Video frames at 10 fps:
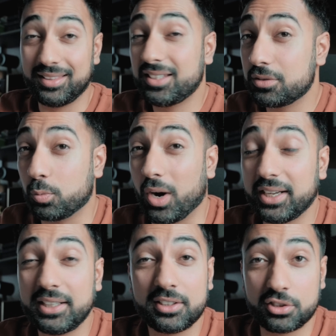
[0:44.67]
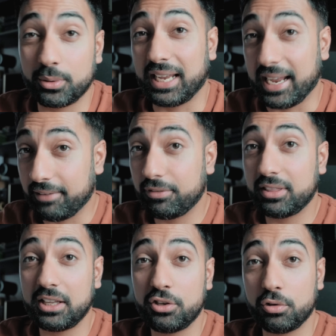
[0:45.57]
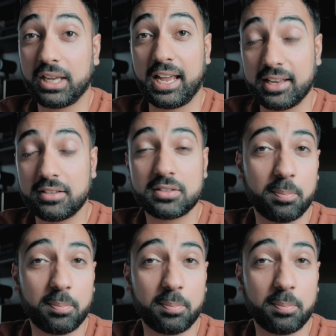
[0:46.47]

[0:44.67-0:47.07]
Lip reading: This is why doing everything you can to